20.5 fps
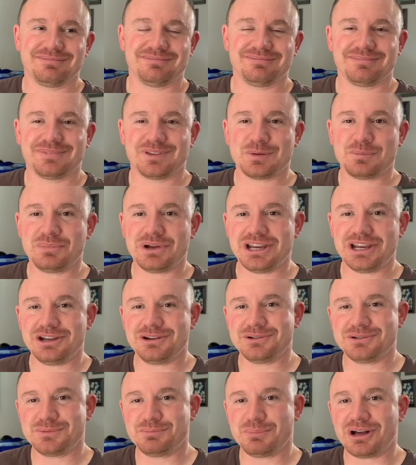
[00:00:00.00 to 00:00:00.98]
somebody
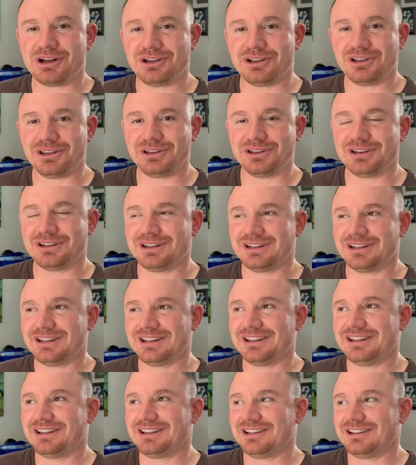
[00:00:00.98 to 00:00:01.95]
who's bald
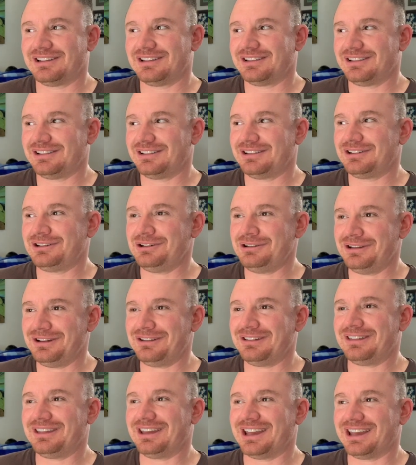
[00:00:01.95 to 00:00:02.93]
who you
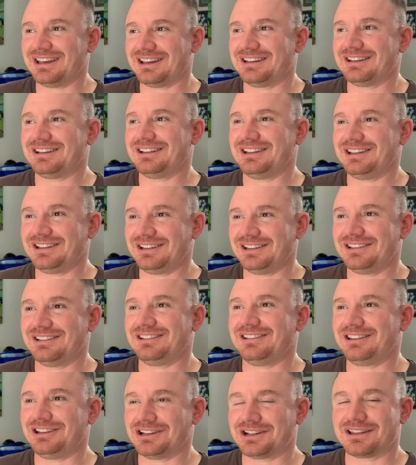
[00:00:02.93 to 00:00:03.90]
think
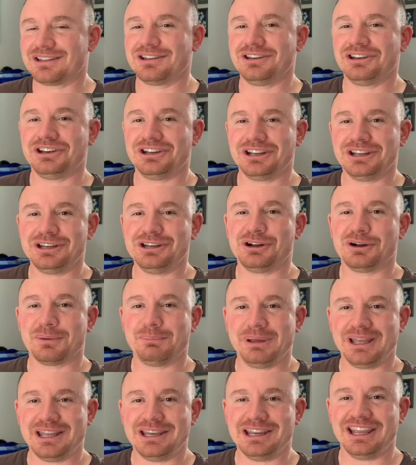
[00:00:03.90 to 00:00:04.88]
looks good in your
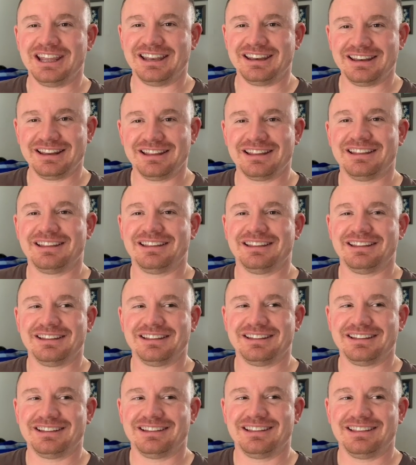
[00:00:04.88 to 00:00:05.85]
opinion,
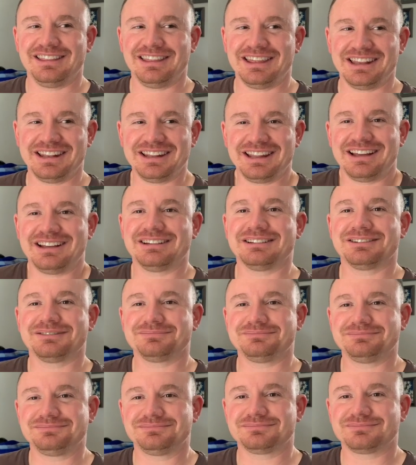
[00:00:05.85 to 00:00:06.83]
then that
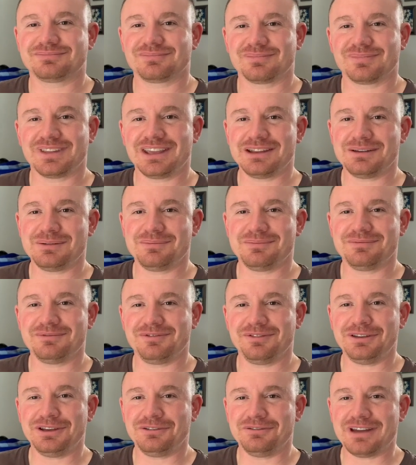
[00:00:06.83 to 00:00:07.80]
can
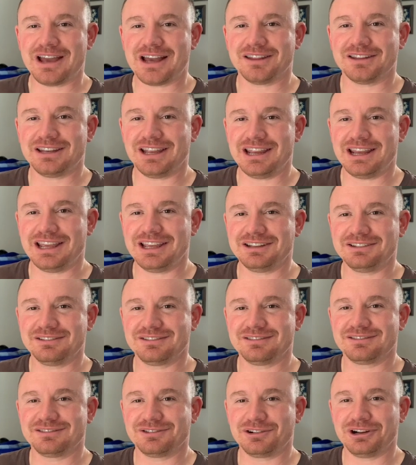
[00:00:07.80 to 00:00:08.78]
feel validating
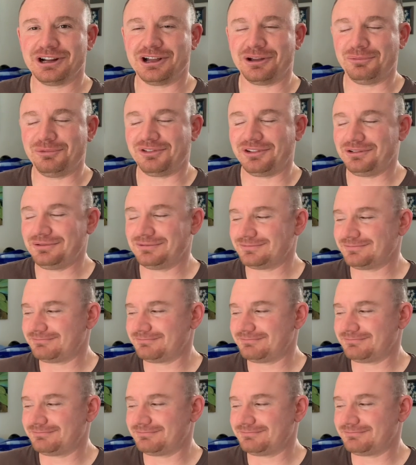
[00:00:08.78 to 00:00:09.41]
or helpful.